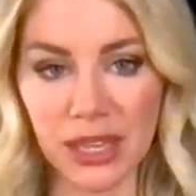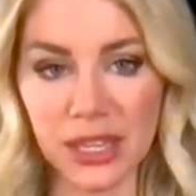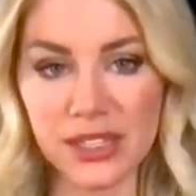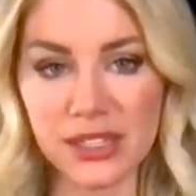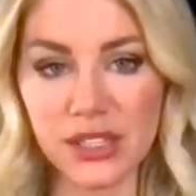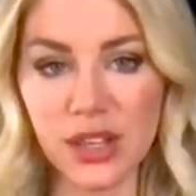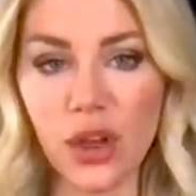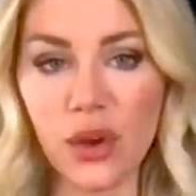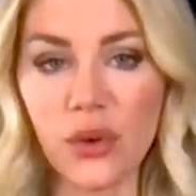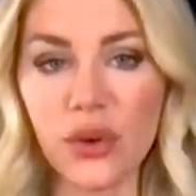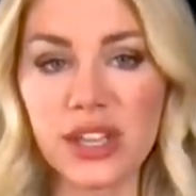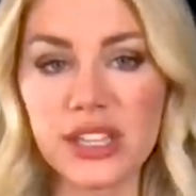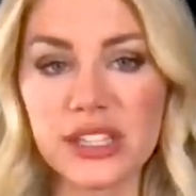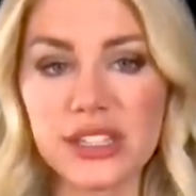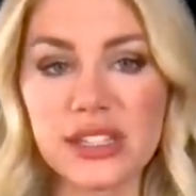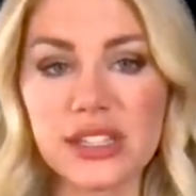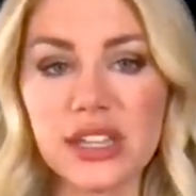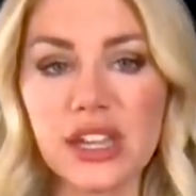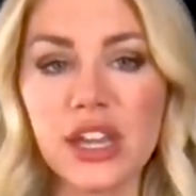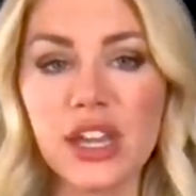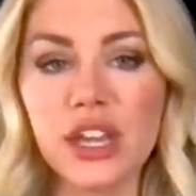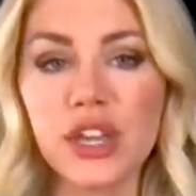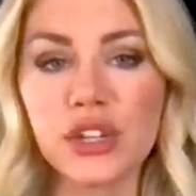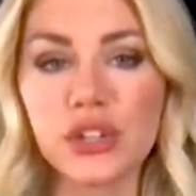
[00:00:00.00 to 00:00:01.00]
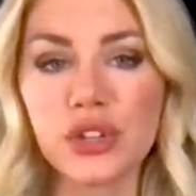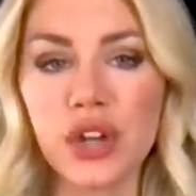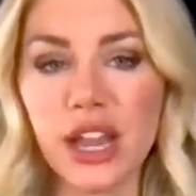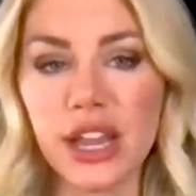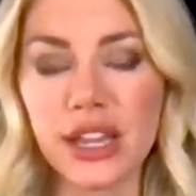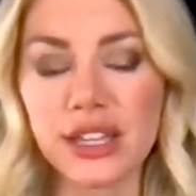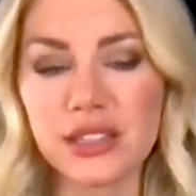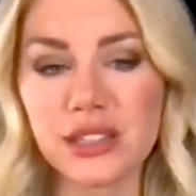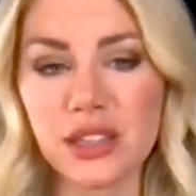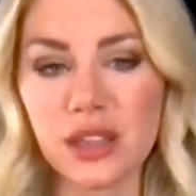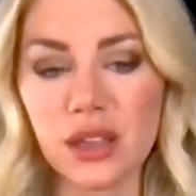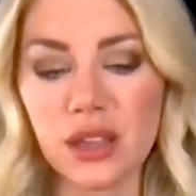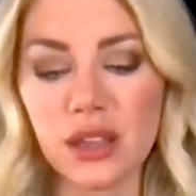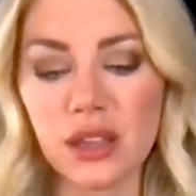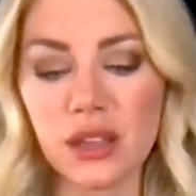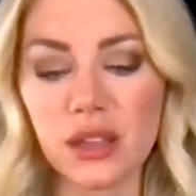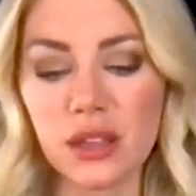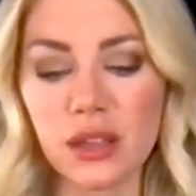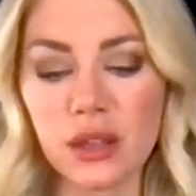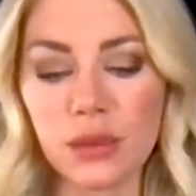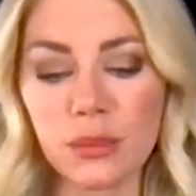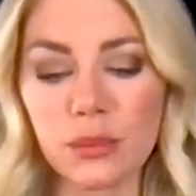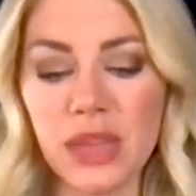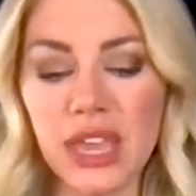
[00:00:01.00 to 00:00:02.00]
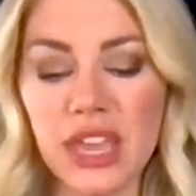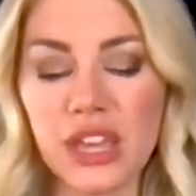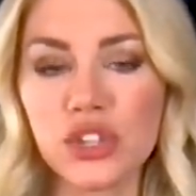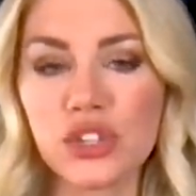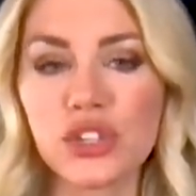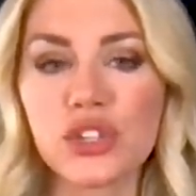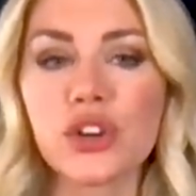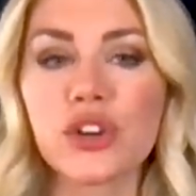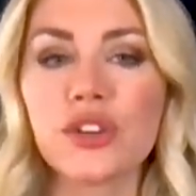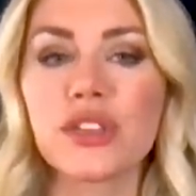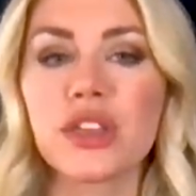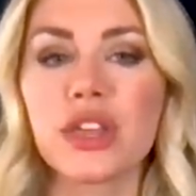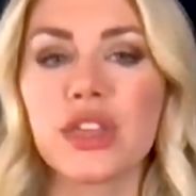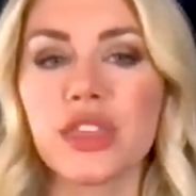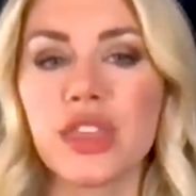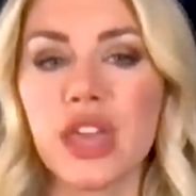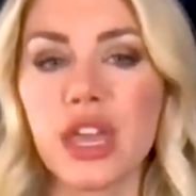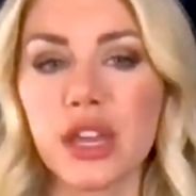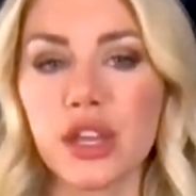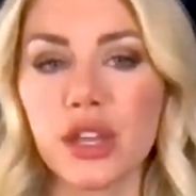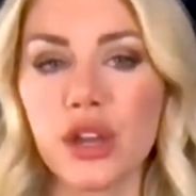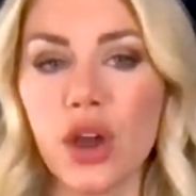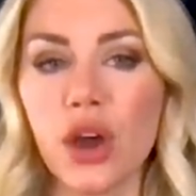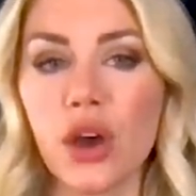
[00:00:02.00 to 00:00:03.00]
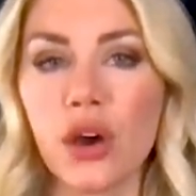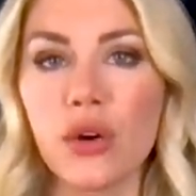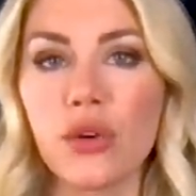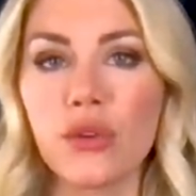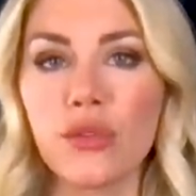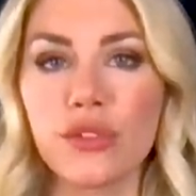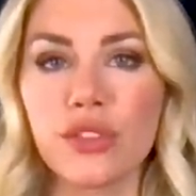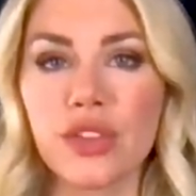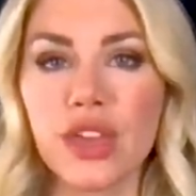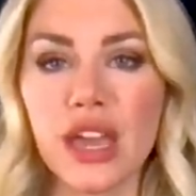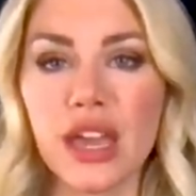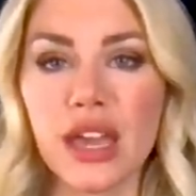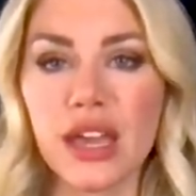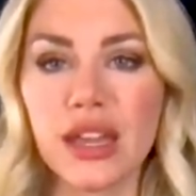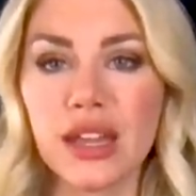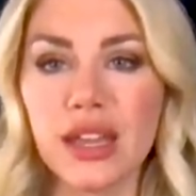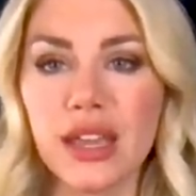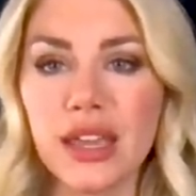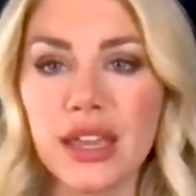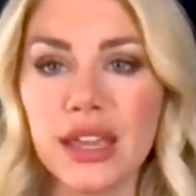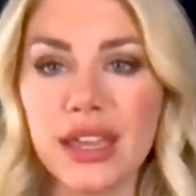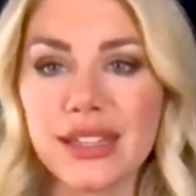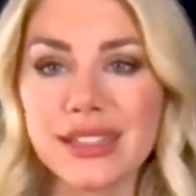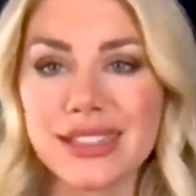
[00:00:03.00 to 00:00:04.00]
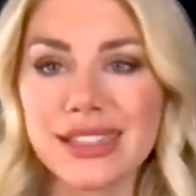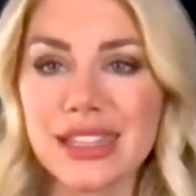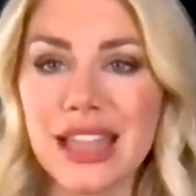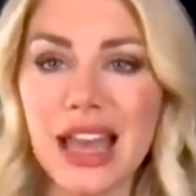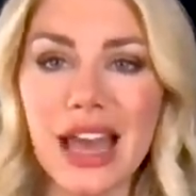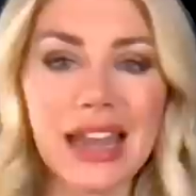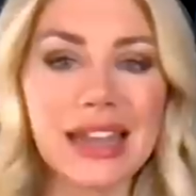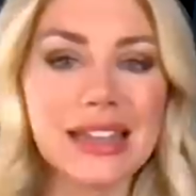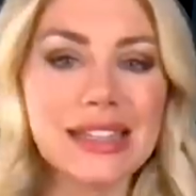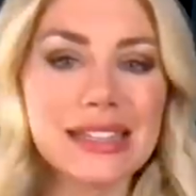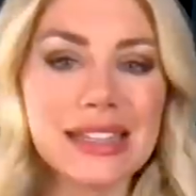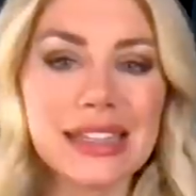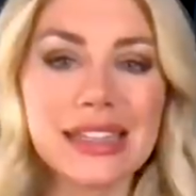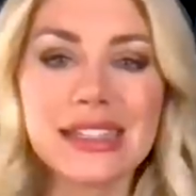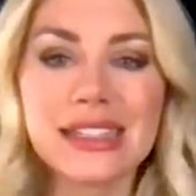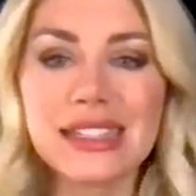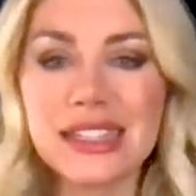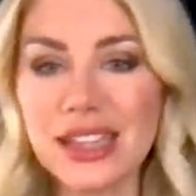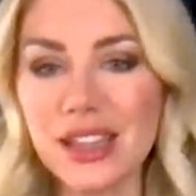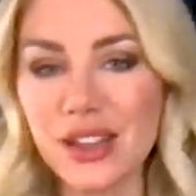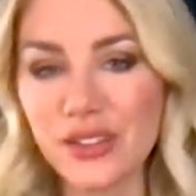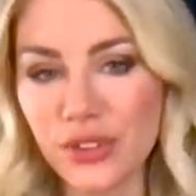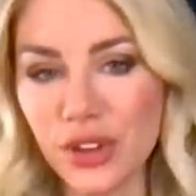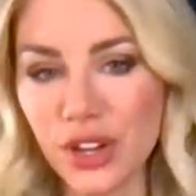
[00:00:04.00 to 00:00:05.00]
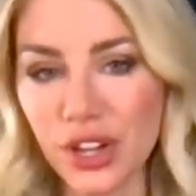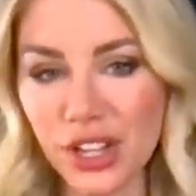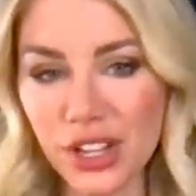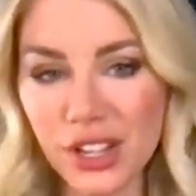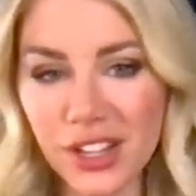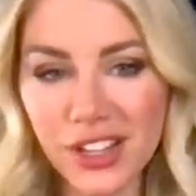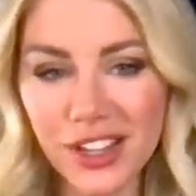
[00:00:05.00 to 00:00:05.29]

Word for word: He's always trying to make sure that they know that it's not as easy of a,